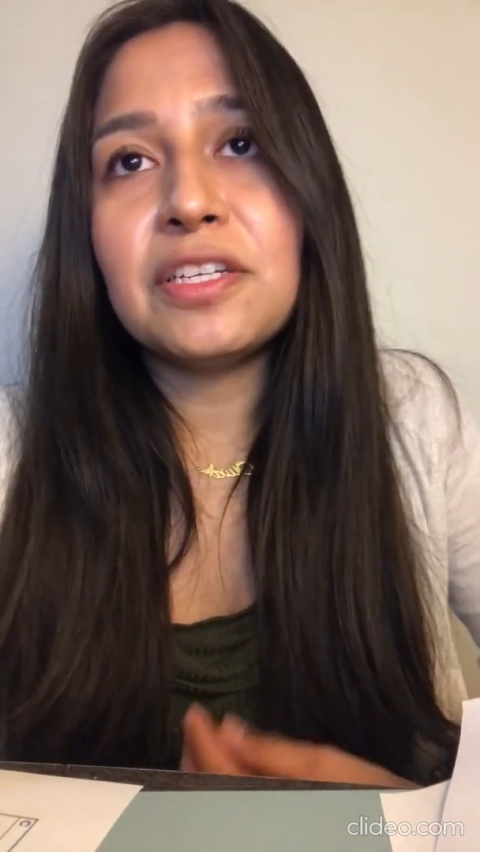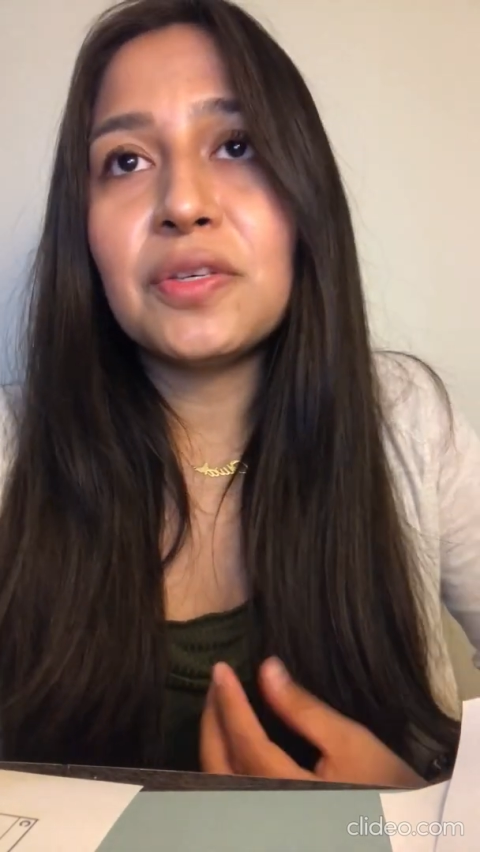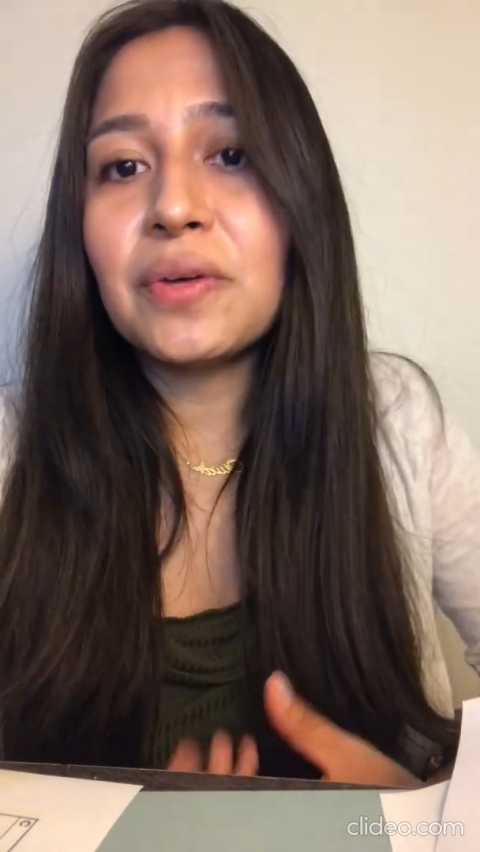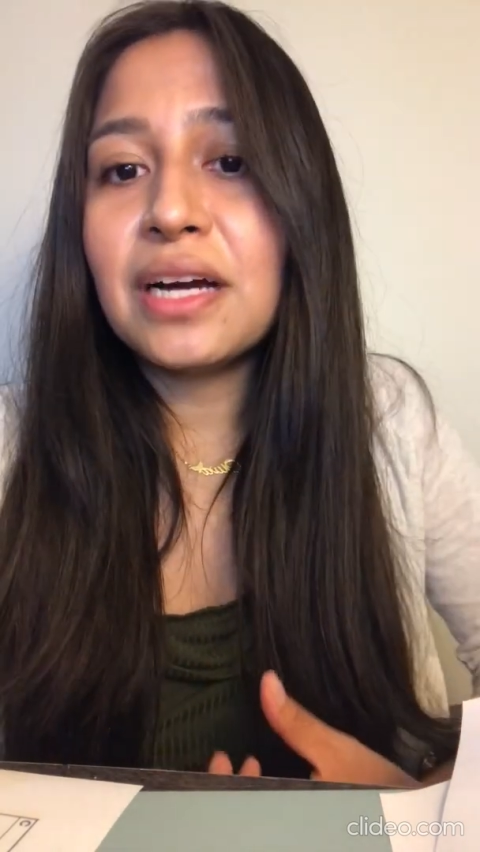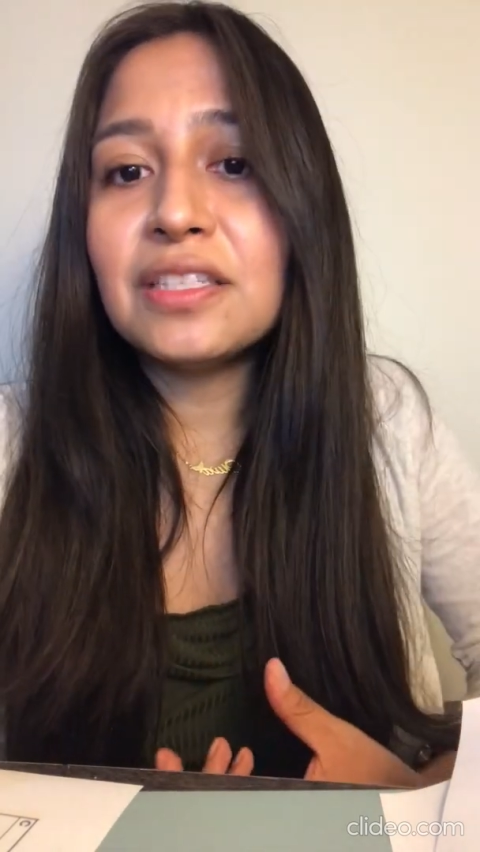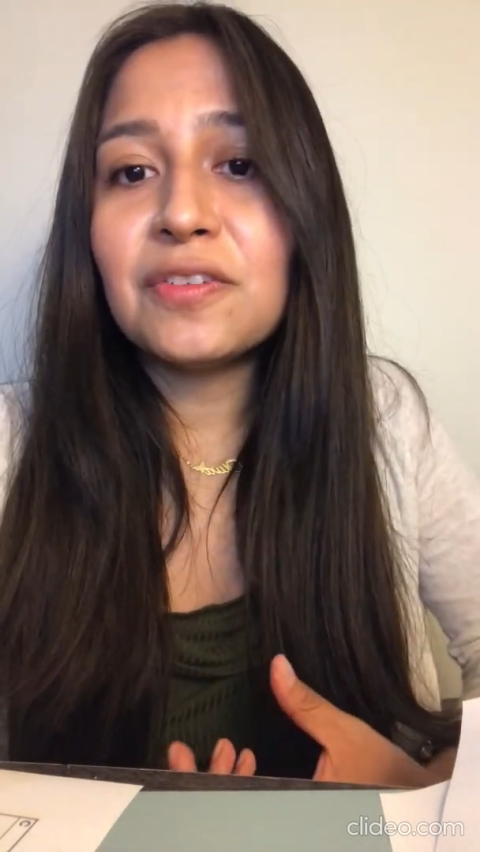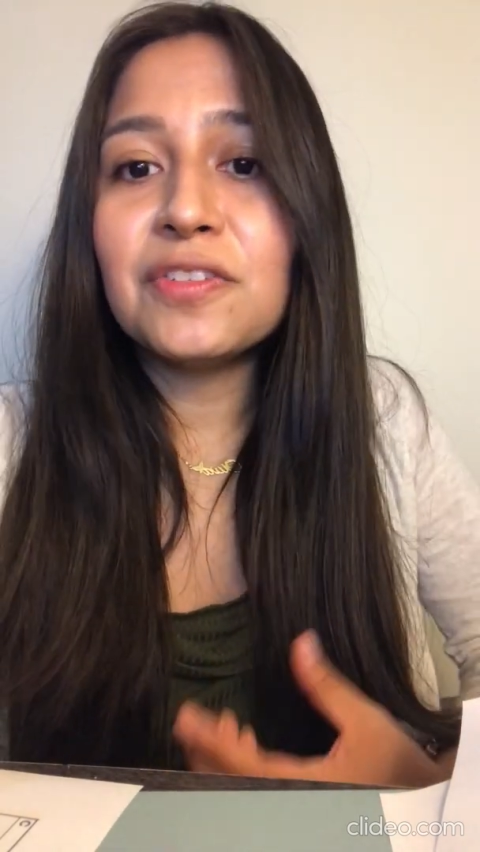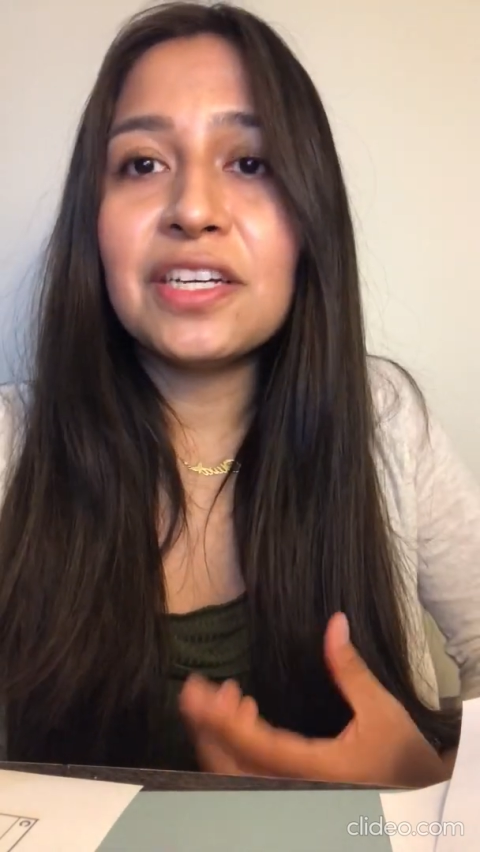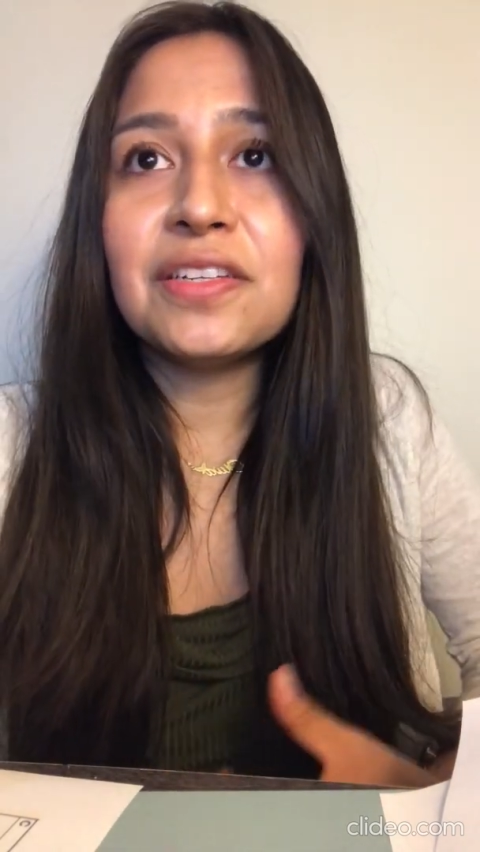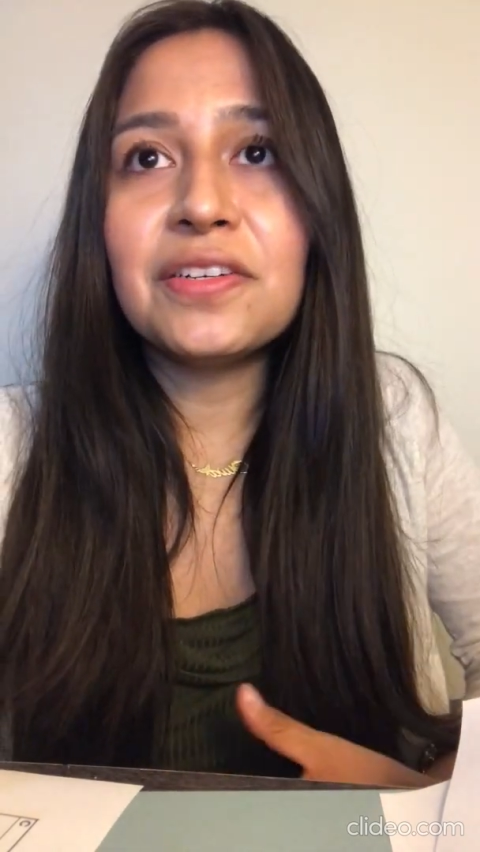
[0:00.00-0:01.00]
two kinds of
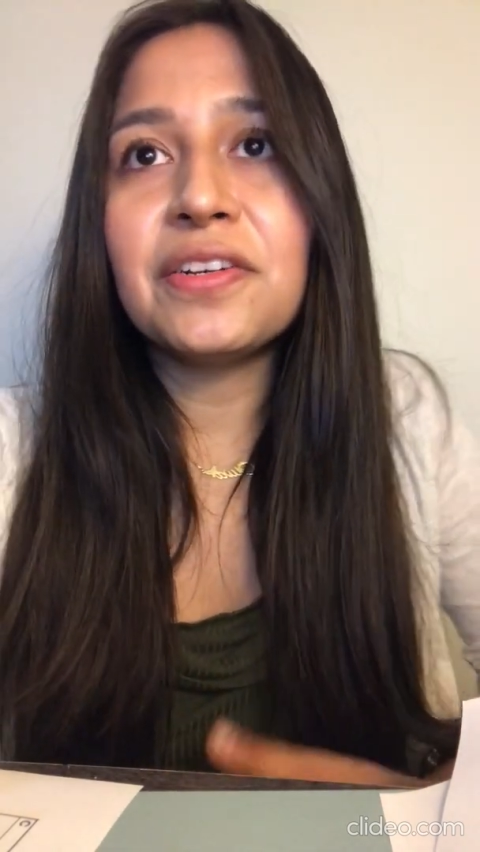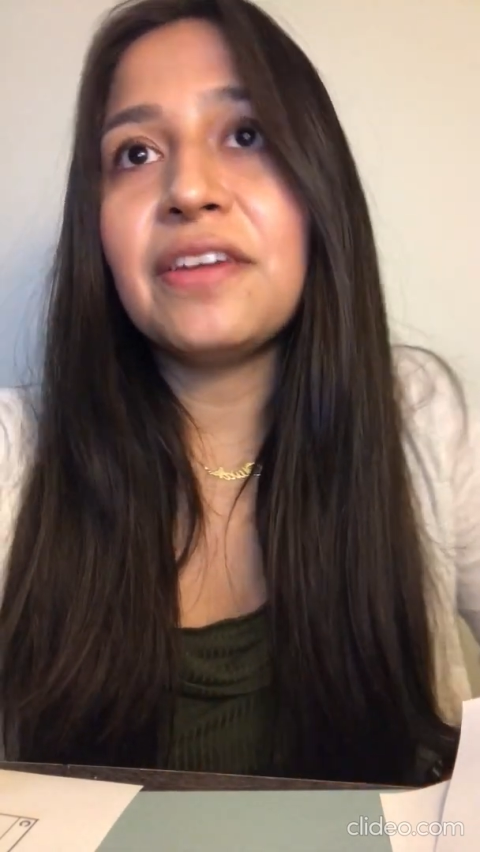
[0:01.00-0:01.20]
cellular